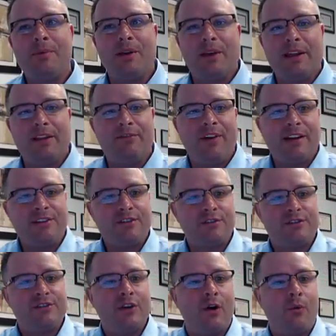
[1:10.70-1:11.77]

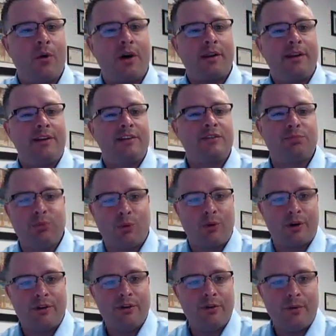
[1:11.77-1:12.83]
Investors don't want to
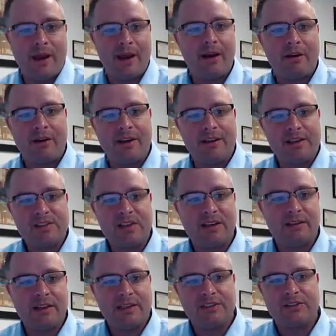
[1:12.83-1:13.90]
explore new areas
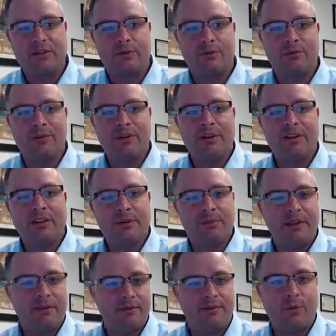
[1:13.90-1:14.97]
unless they're really
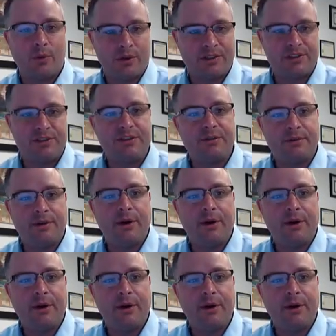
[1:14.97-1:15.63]
being forced to.